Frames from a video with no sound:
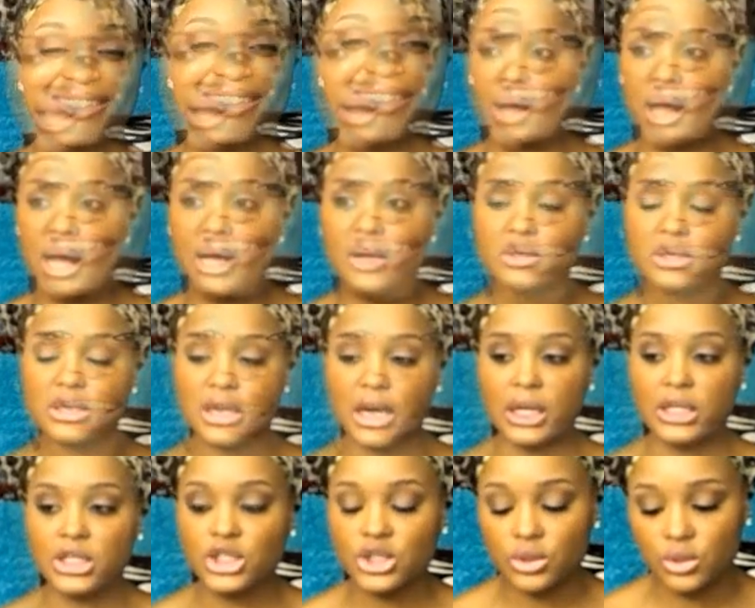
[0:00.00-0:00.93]
now, I'll
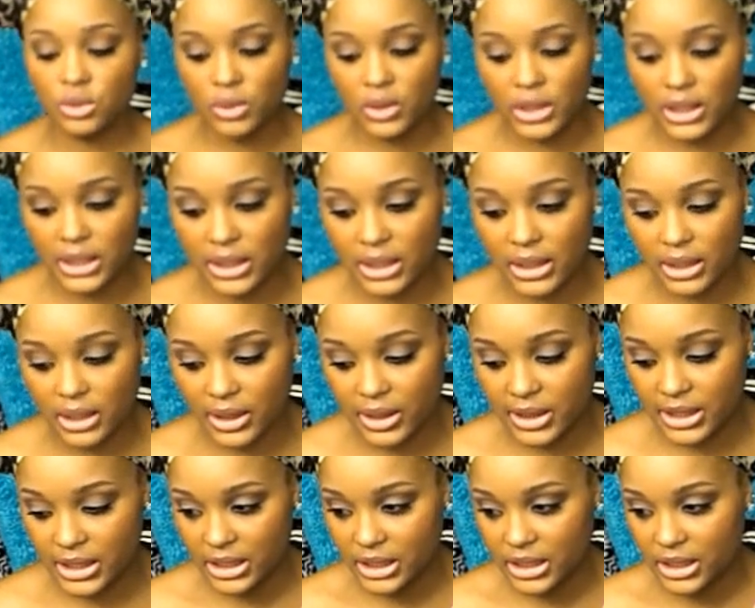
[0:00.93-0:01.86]
touch on
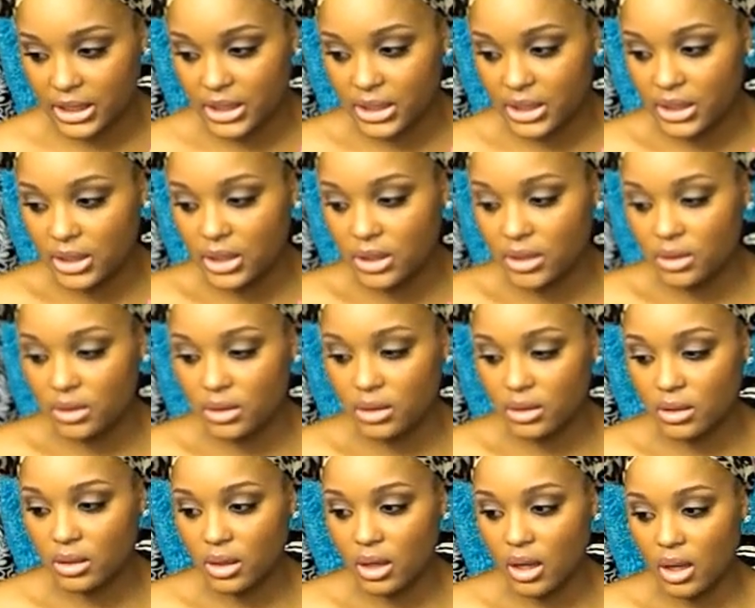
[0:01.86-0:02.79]
the
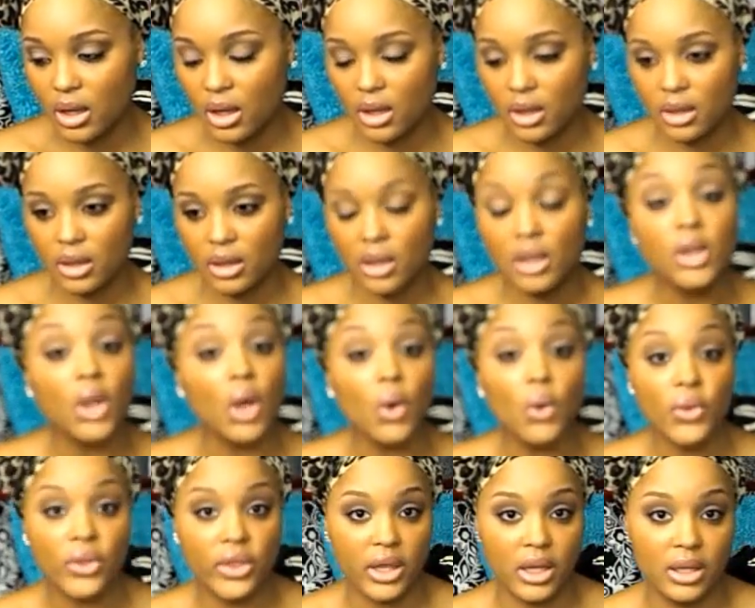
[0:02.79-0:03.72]
uh,
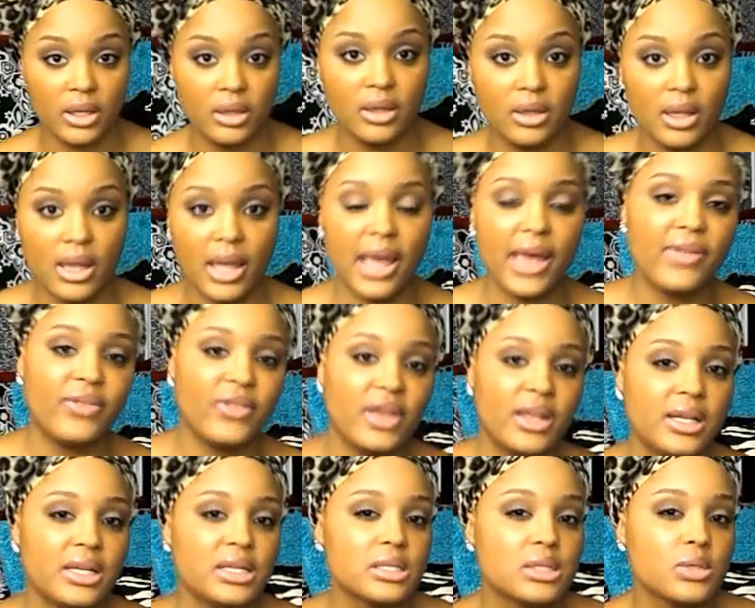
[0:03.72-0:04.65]
clothing, and
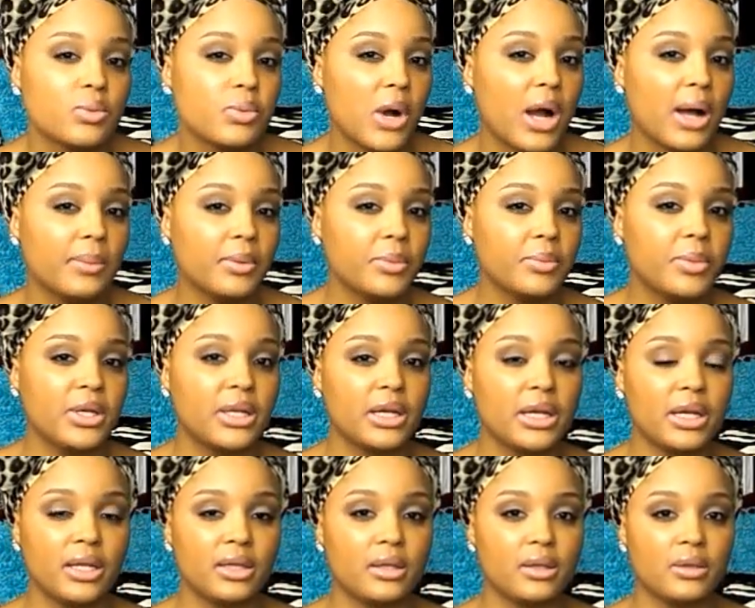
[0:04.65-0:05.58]
then this will probably be
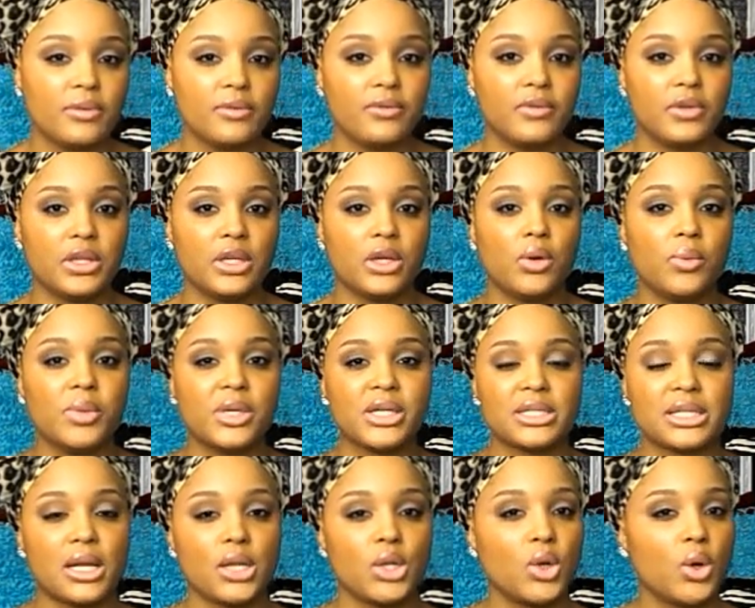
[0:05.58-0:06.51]
the end of the video
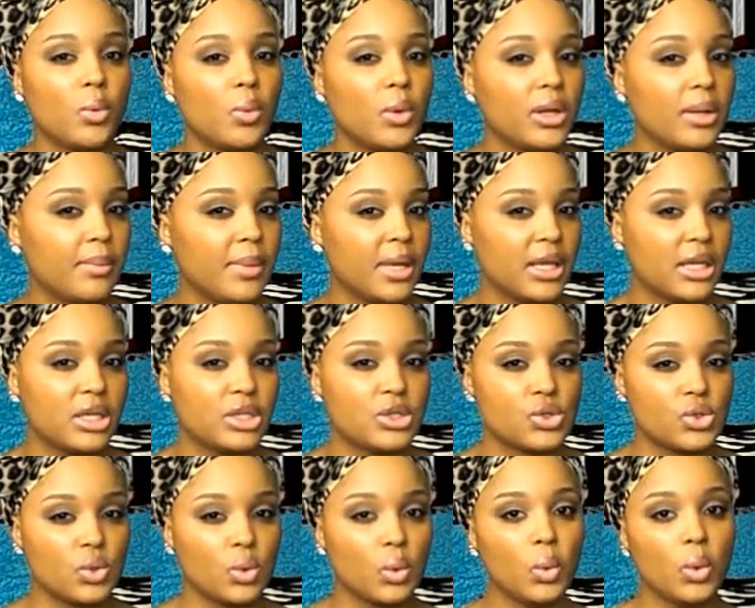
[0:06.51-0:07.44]
because I don't want to make
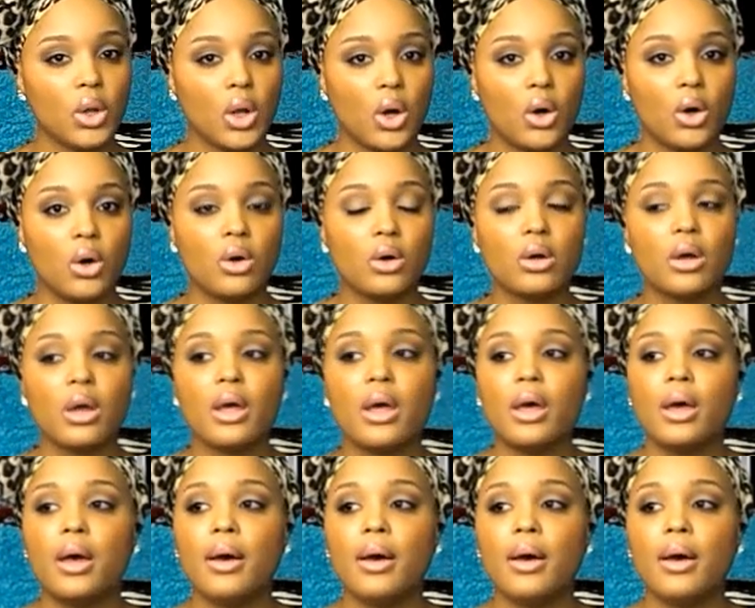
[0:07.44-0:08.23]
it too long.